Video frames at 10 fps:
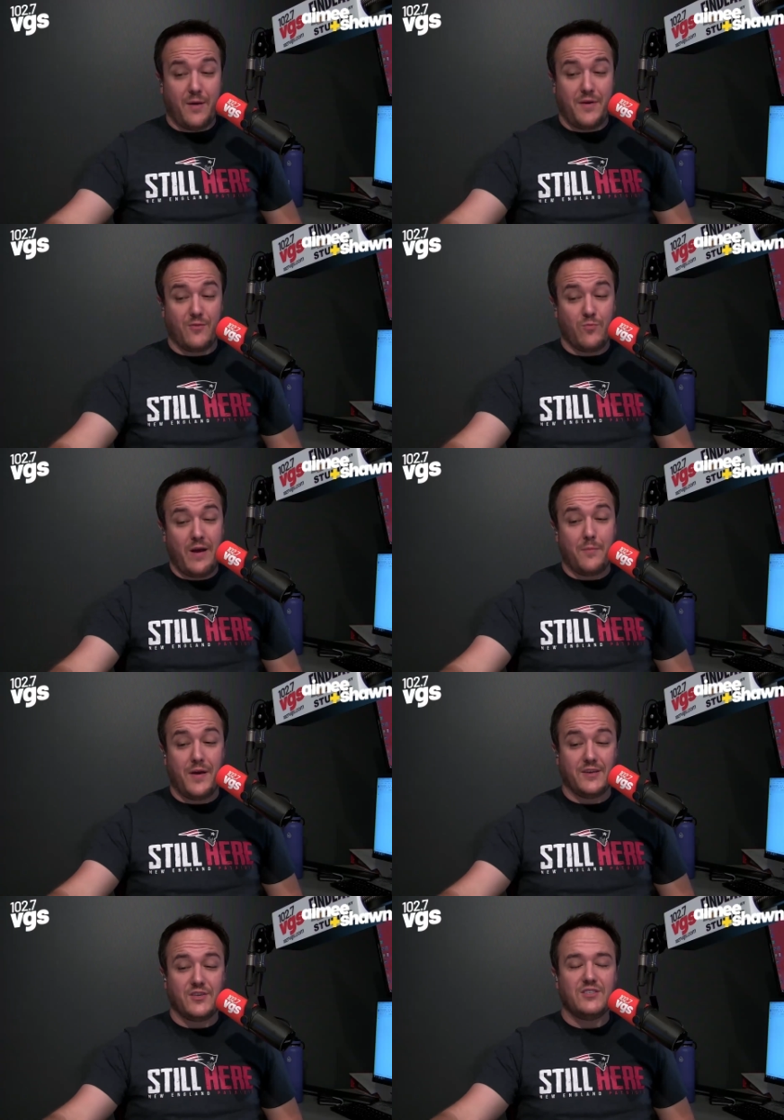me on a
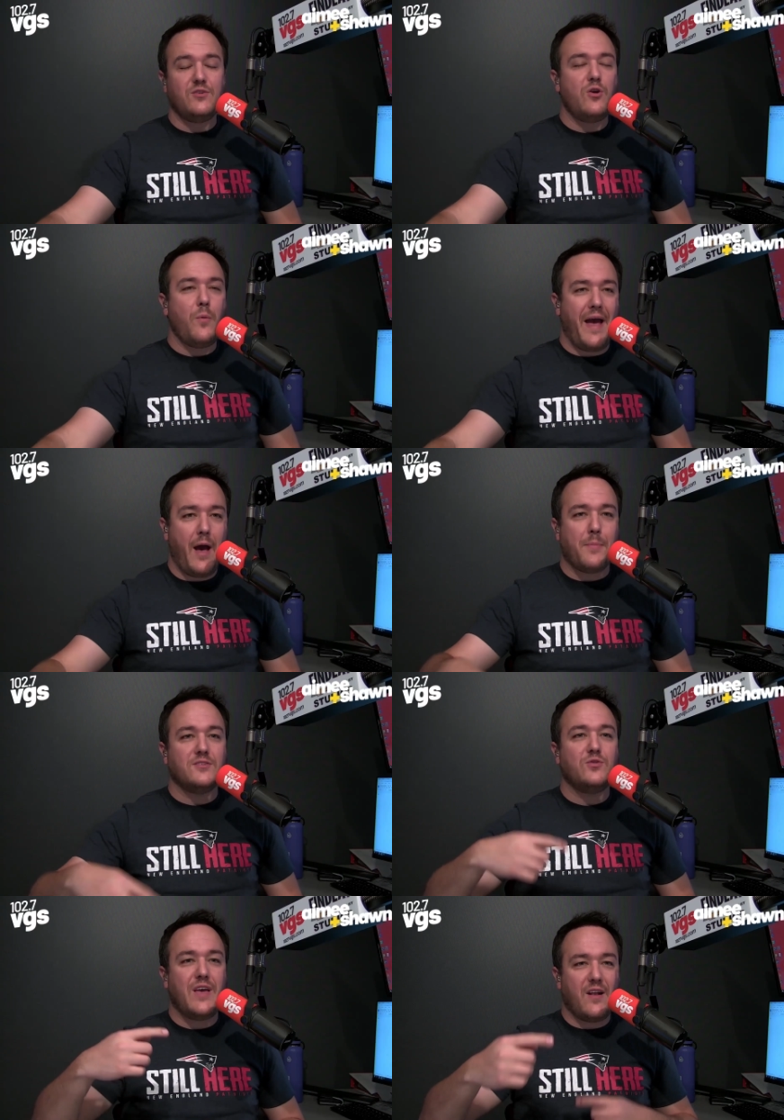rampage. Because you know what
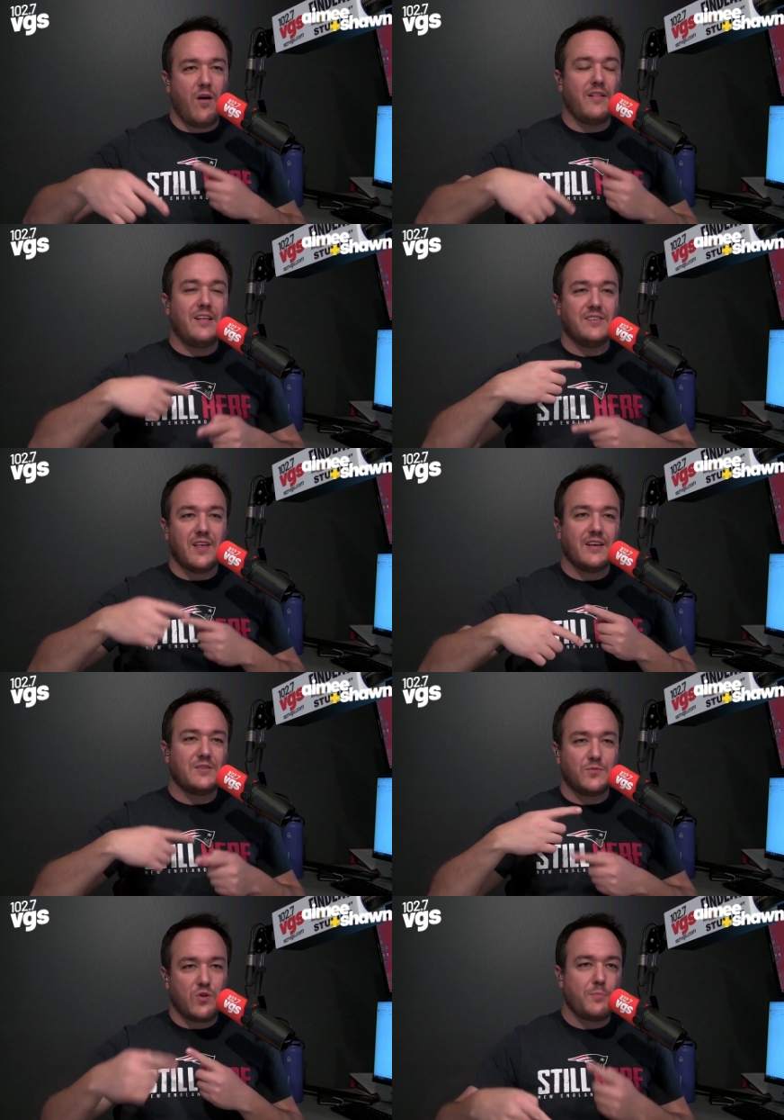happens? You get on these
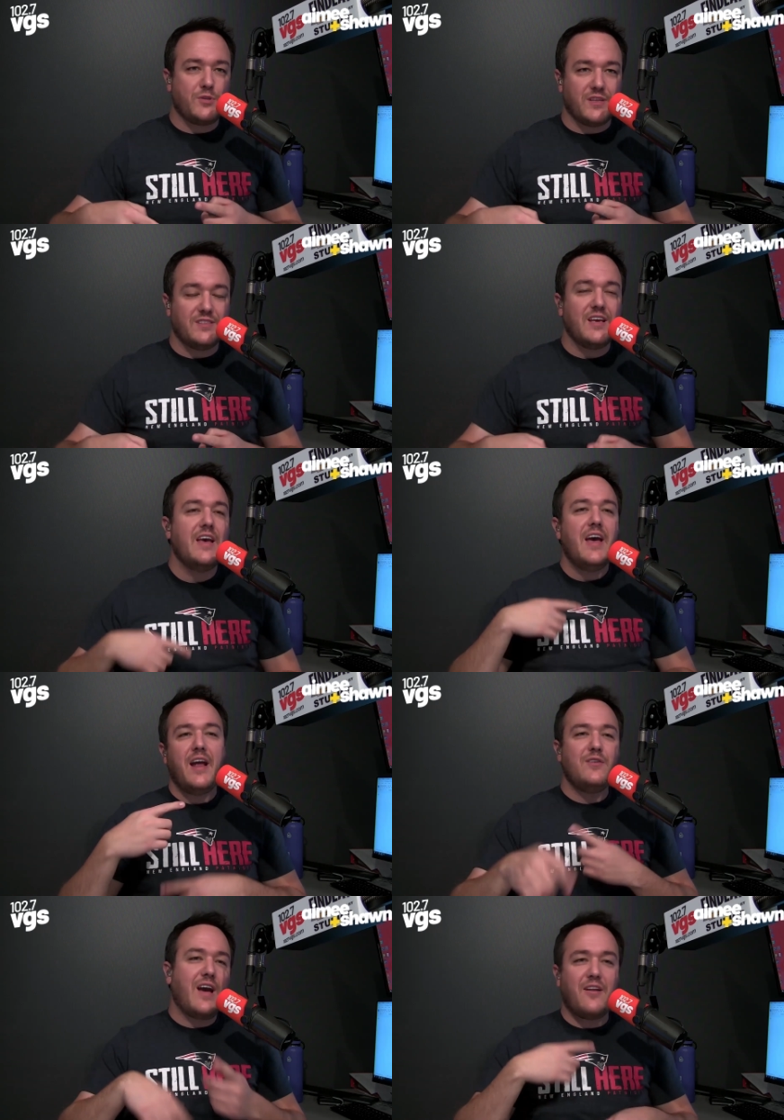subscriptions
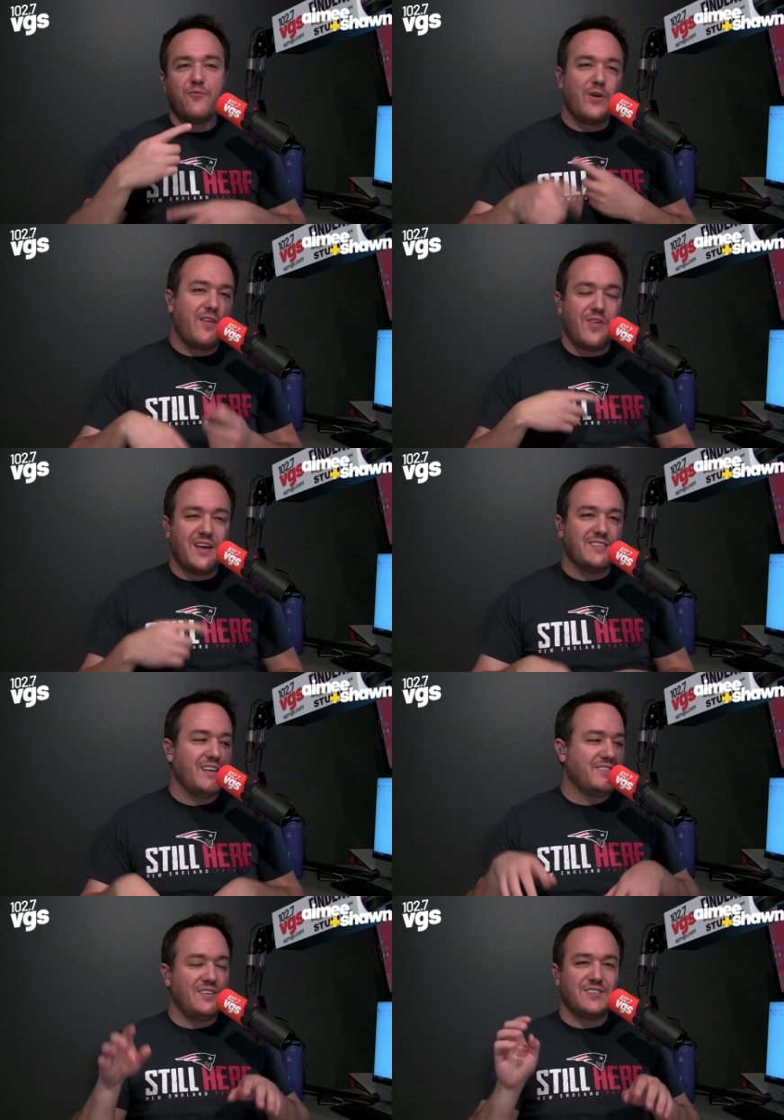and you kind of forget they
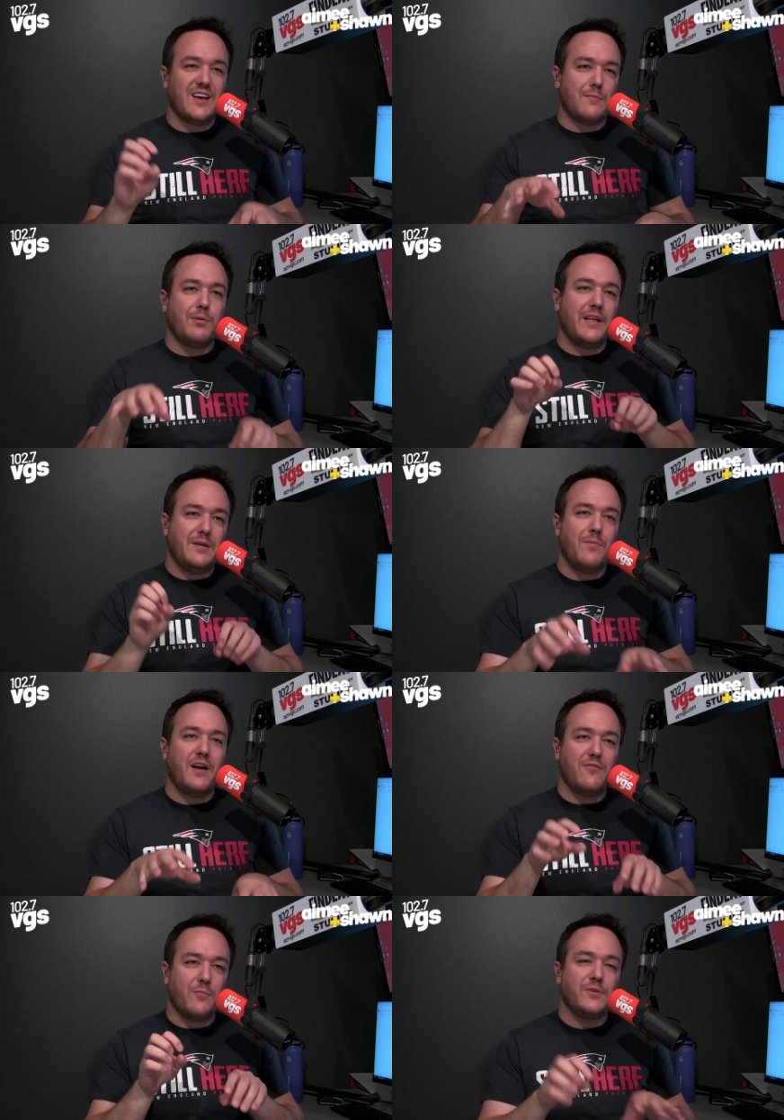exist. They just kind of bleed
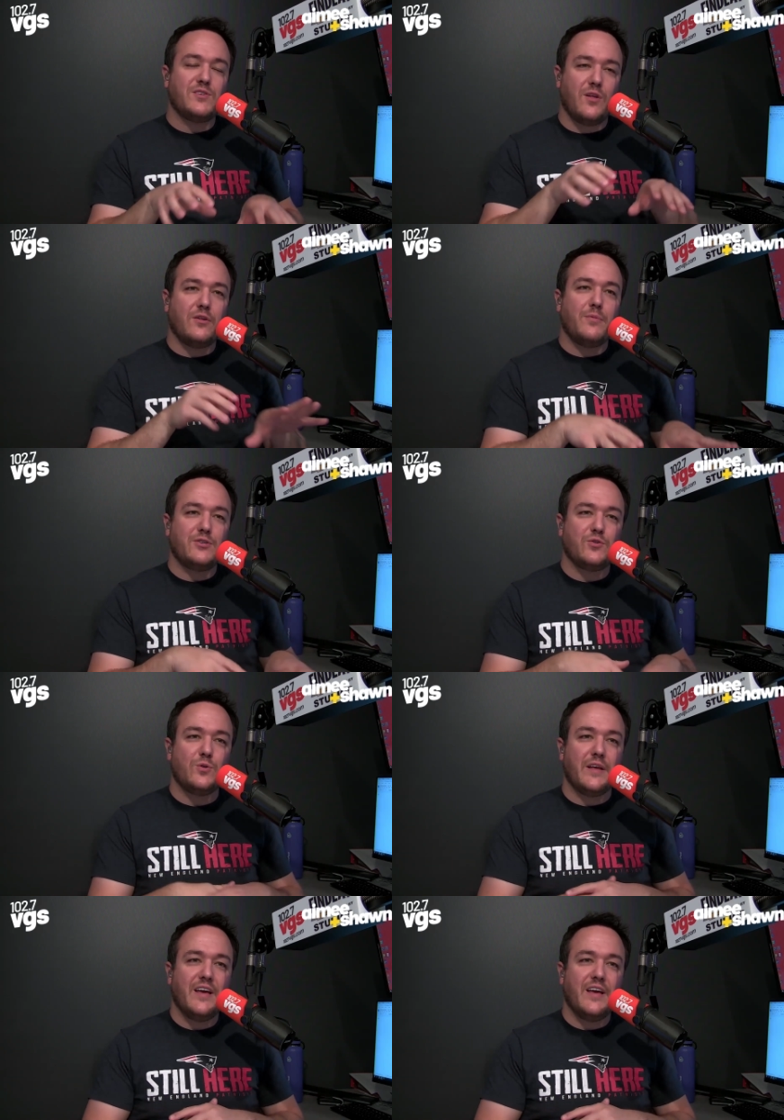money from you slowly but surely.